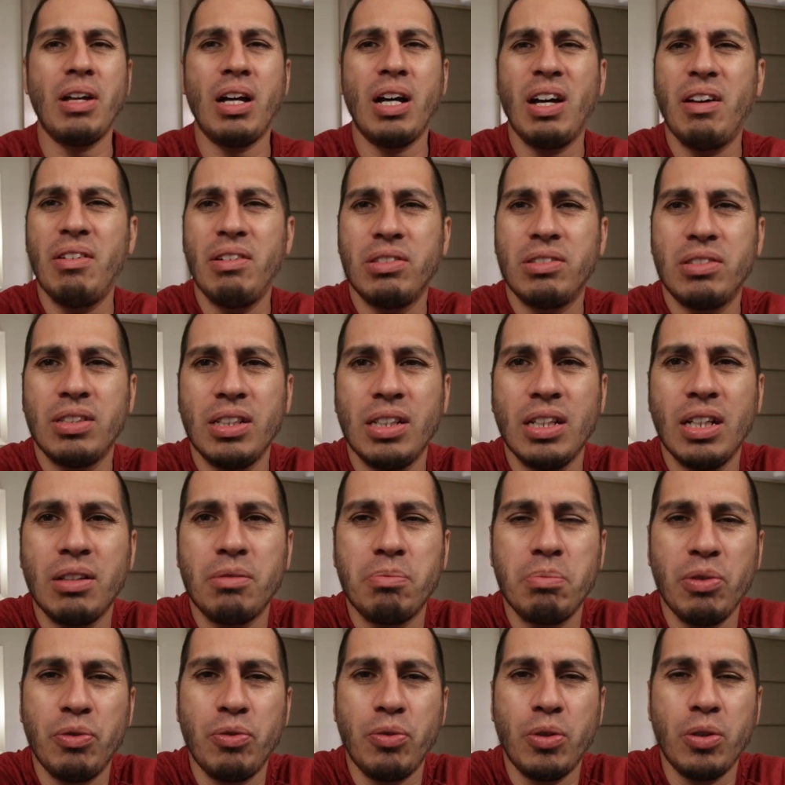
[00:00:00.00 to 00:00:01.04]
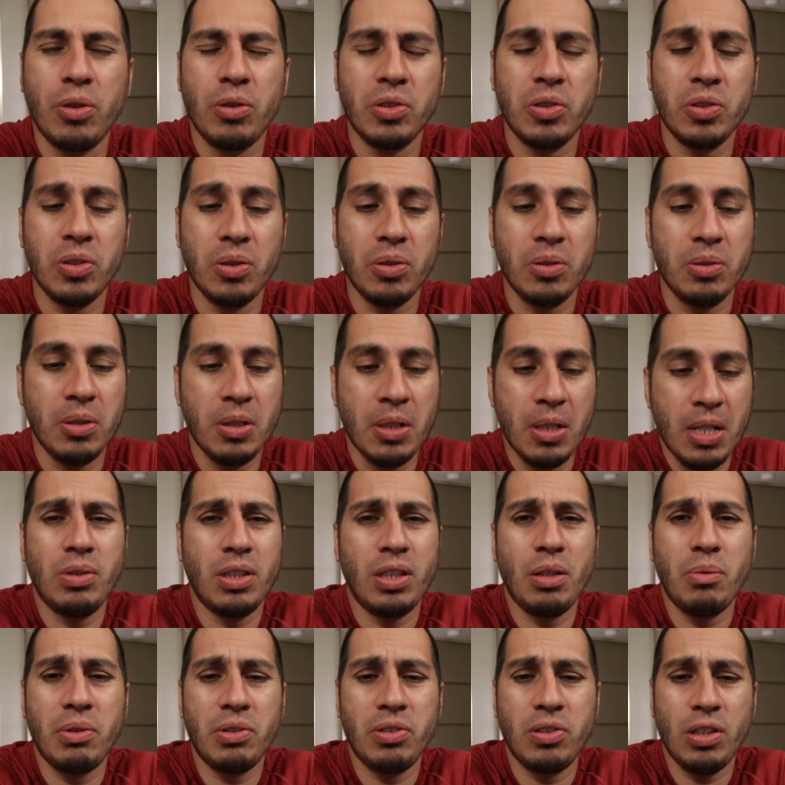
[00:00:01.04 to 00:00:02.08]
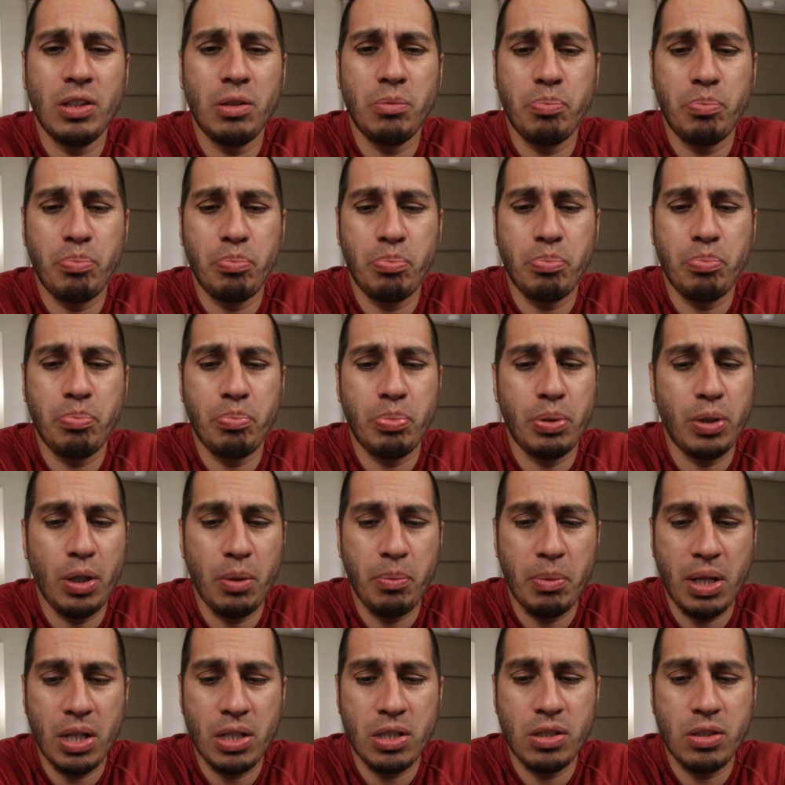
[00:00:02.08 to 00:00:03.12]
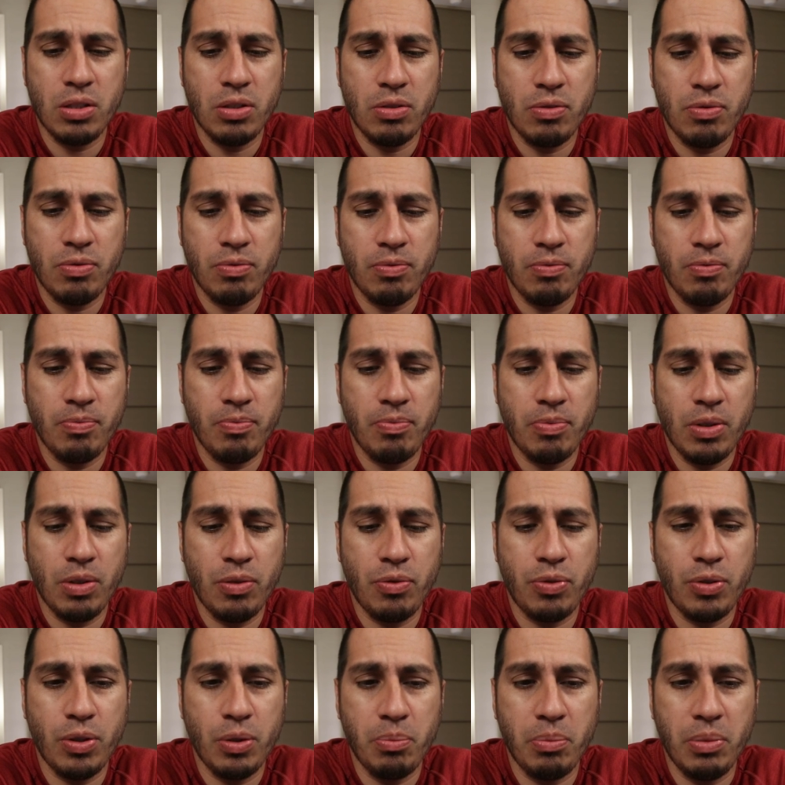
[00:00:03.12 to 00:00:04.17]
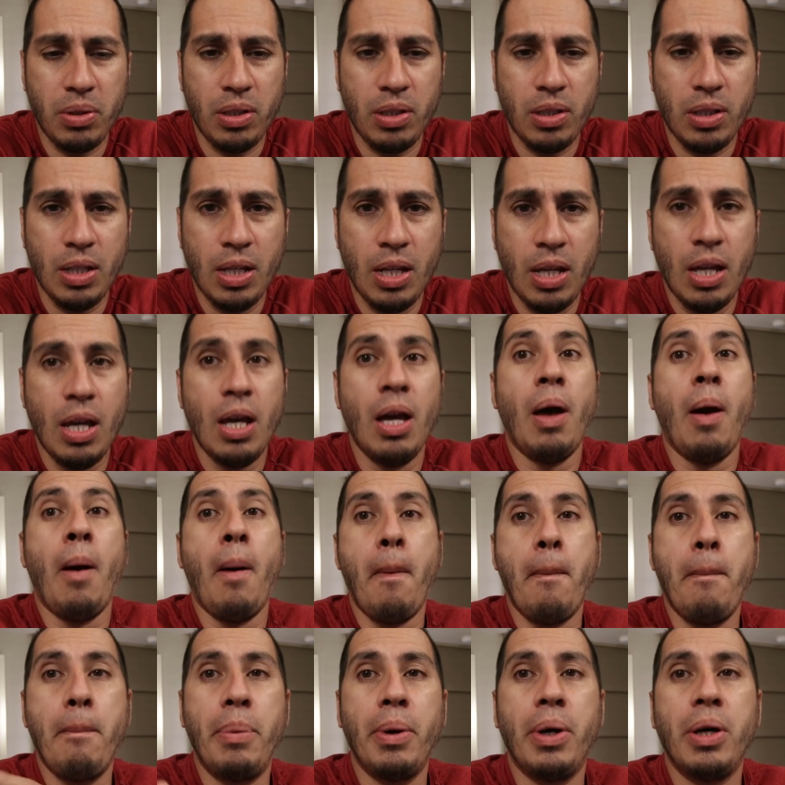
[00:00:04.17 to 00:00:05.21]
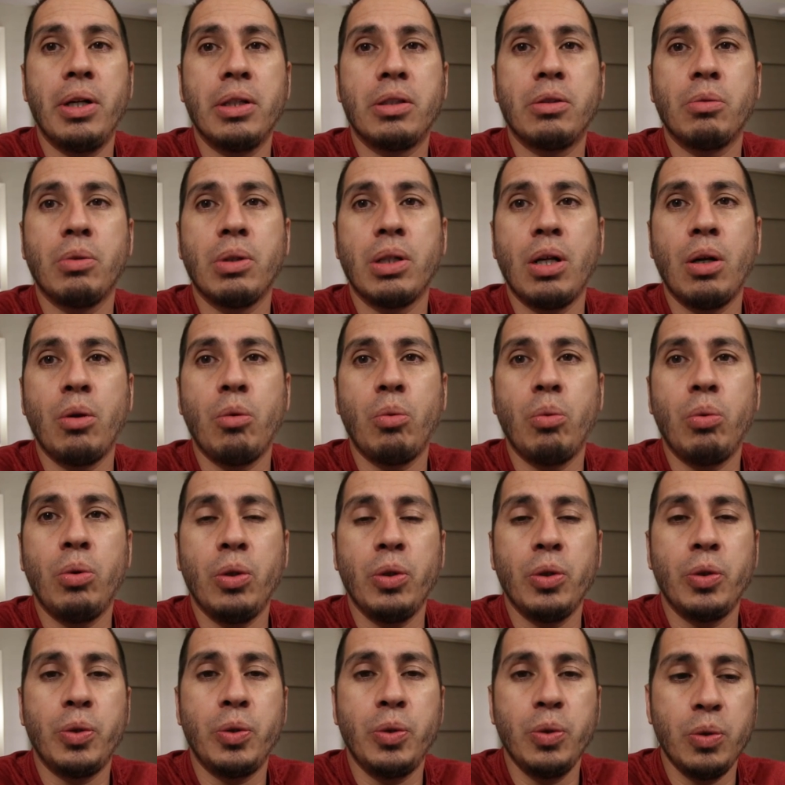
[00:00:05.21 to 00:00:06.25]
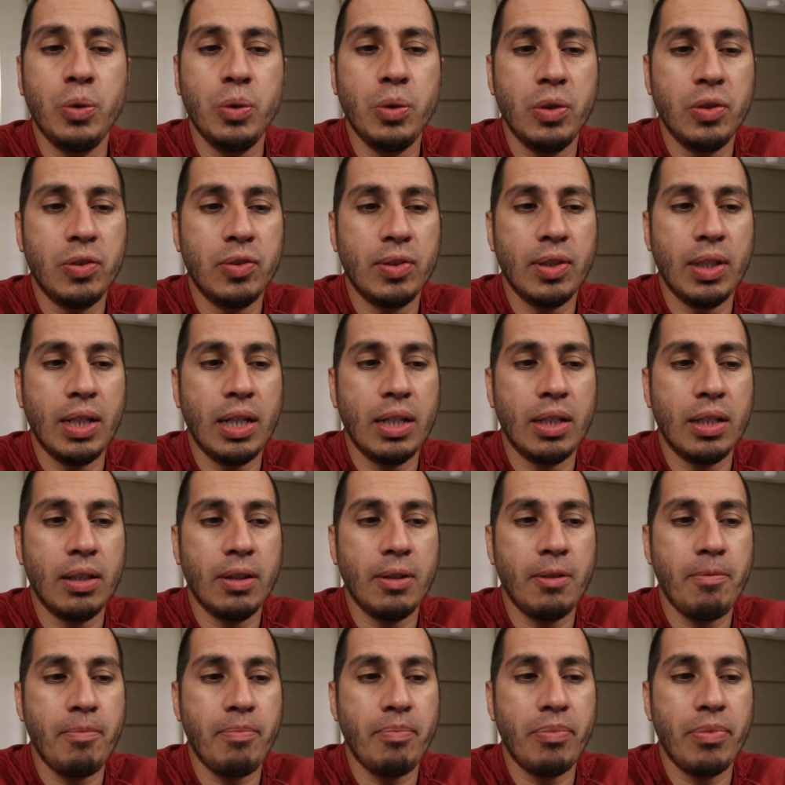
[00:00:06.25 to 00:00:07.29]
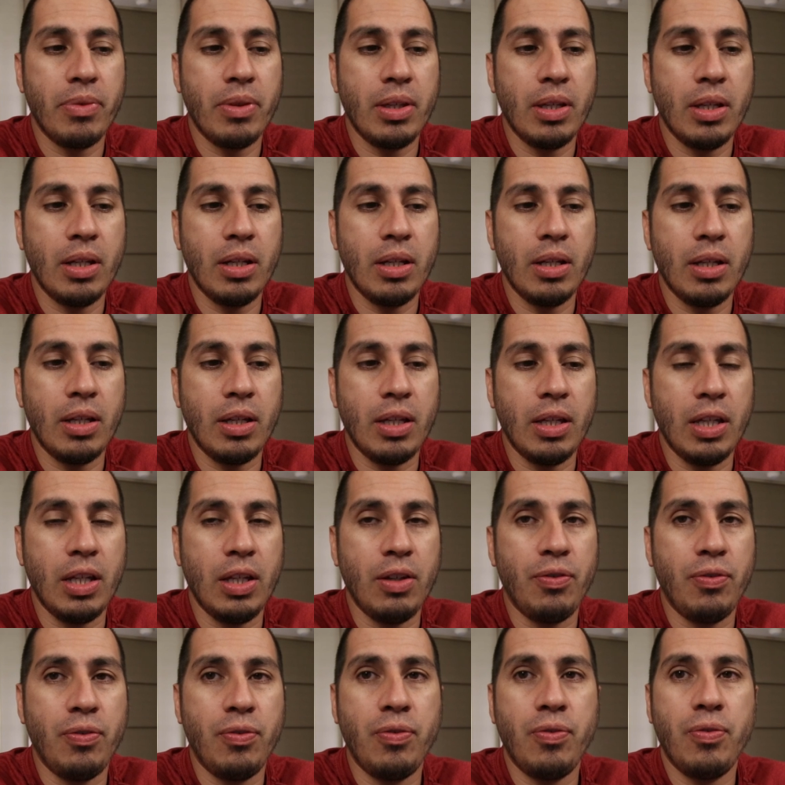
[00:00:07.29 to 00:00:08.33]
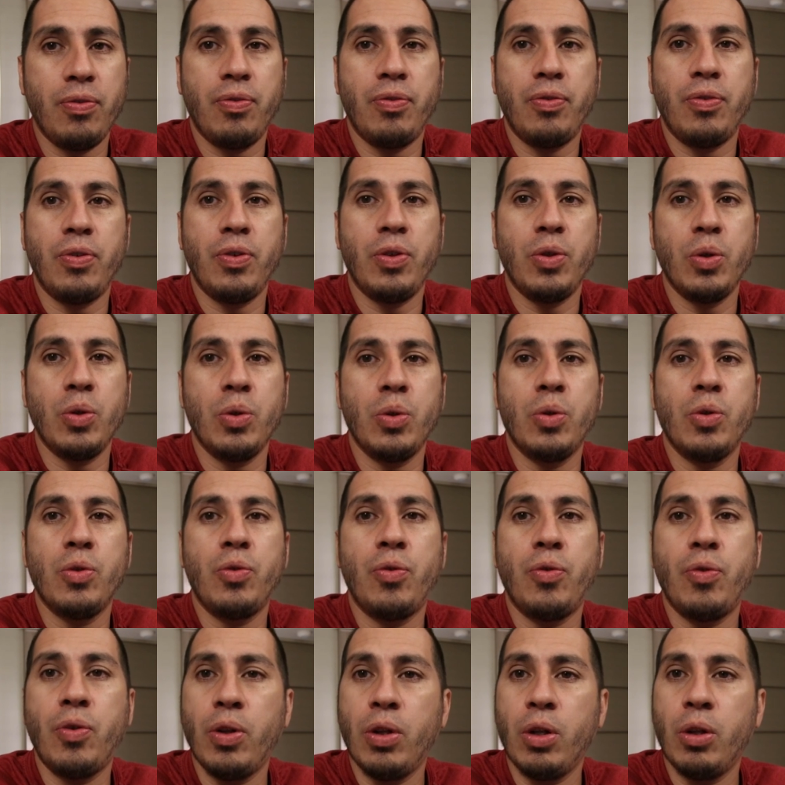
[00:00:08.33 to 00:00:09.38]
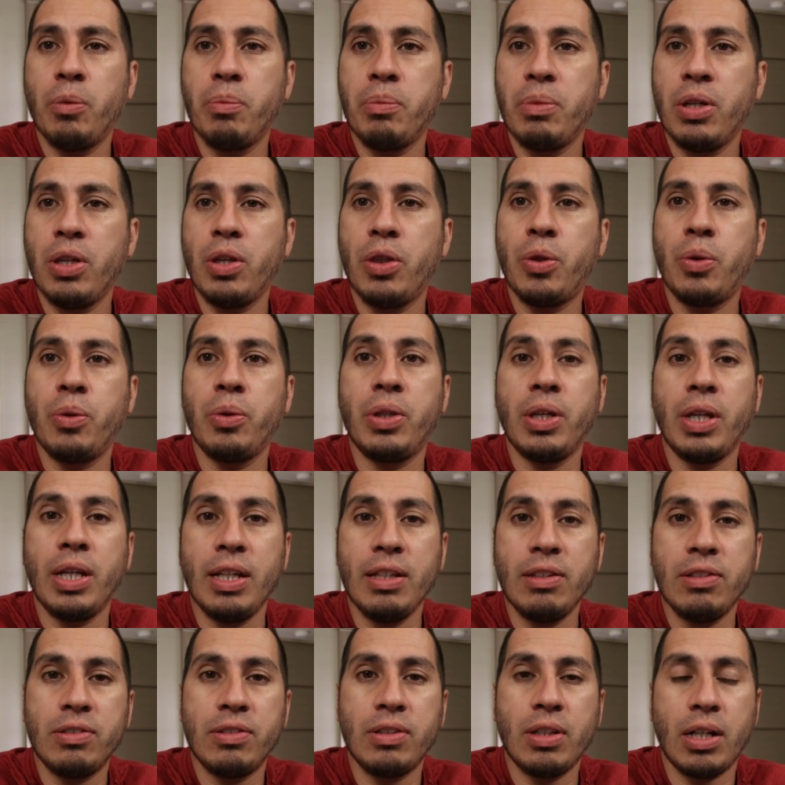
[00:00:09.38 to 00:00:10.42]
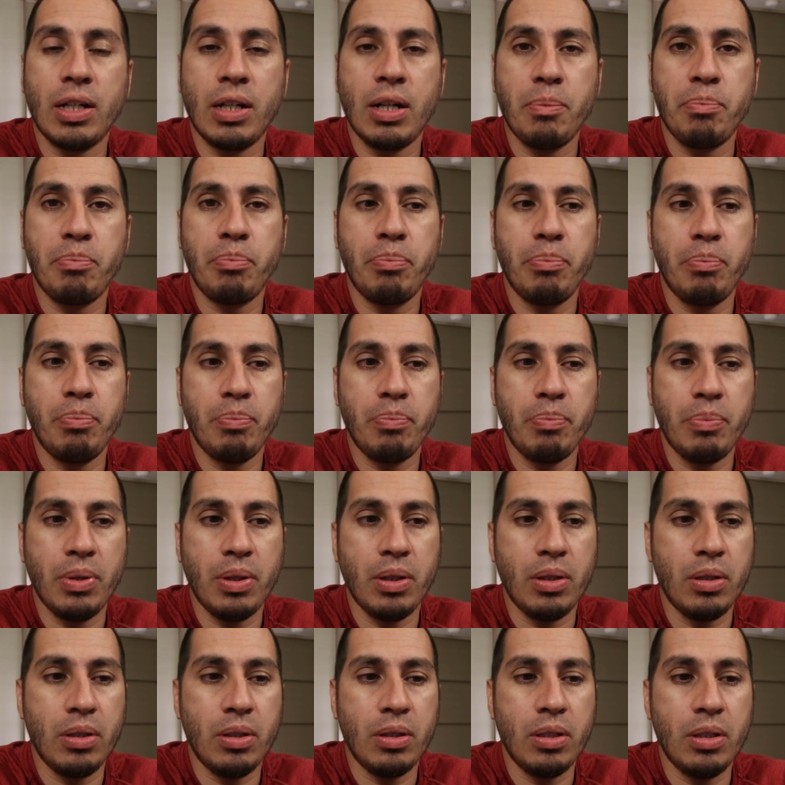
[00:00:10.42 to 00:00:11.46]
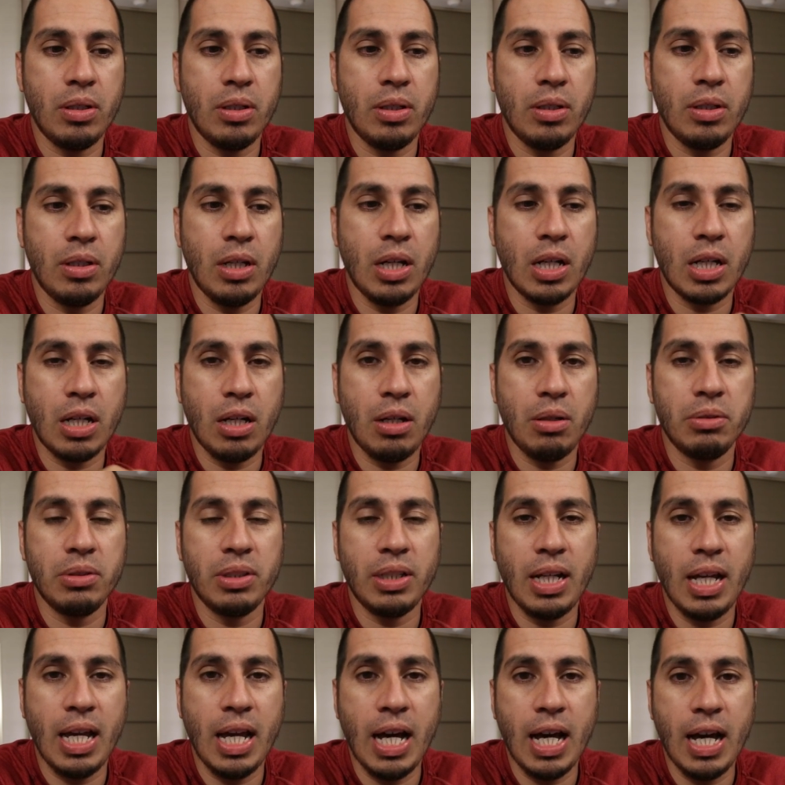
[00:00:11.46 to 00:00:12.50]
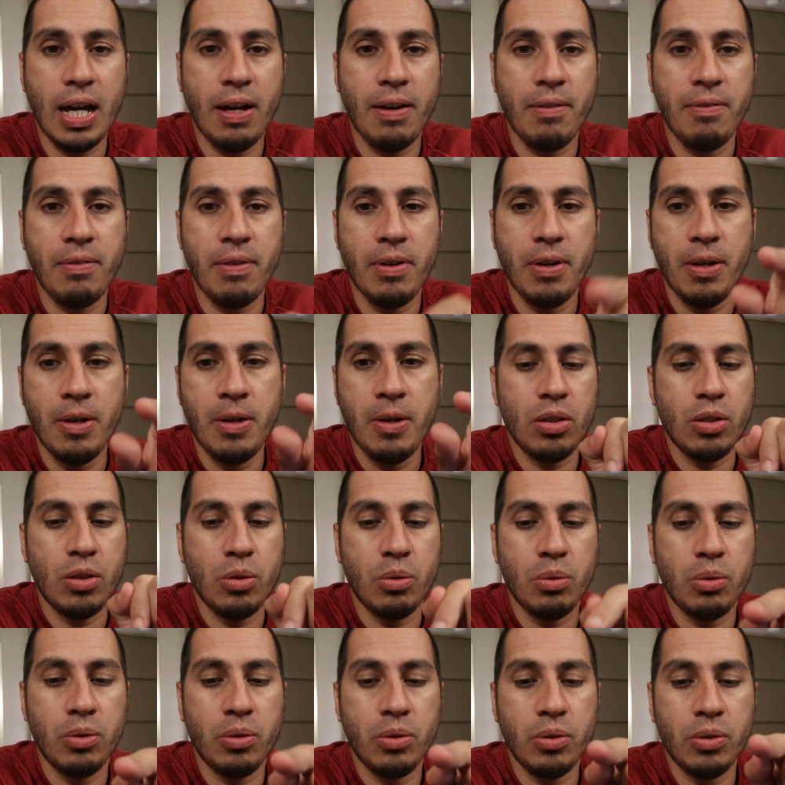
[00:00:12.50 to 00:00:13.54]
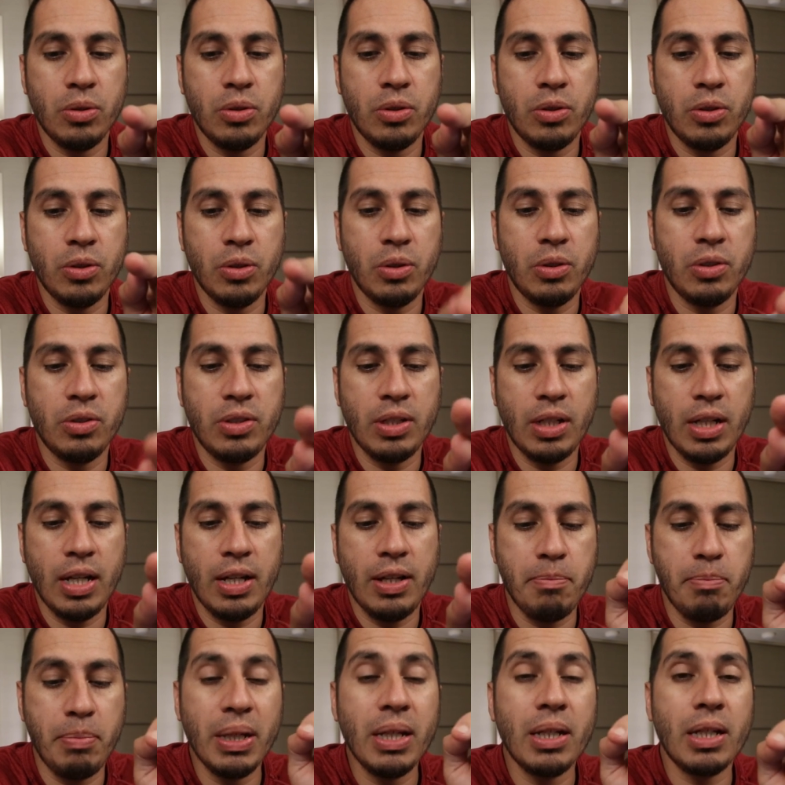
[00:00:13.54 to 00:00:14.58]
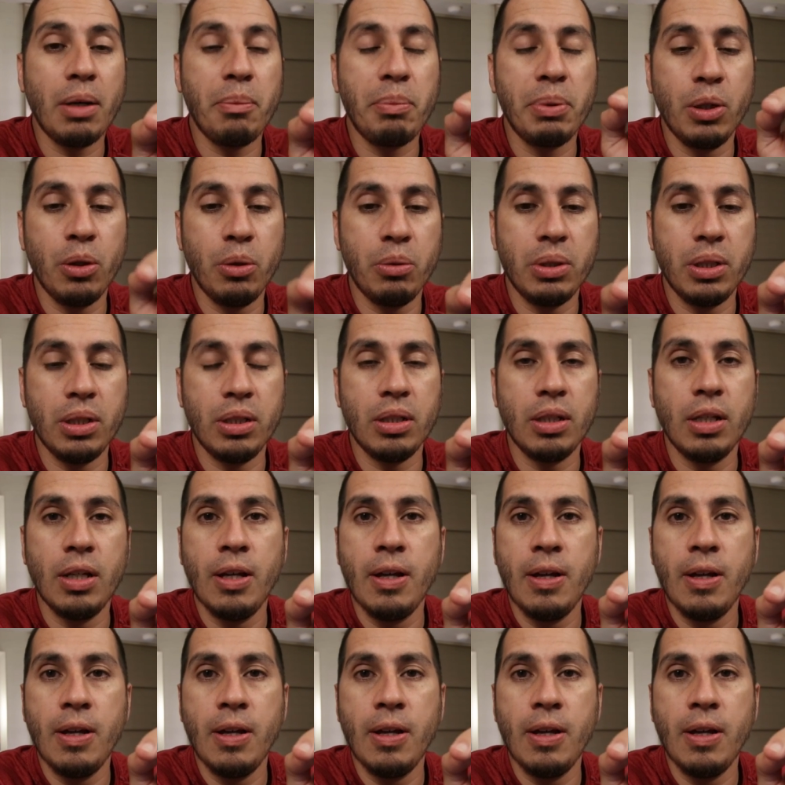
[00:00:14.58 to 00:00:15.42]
haven't seen that before. So that was it pretty much for me. But what I will do is like, if you follow me through the Instagram account that I have, you'll notice that I've been uploading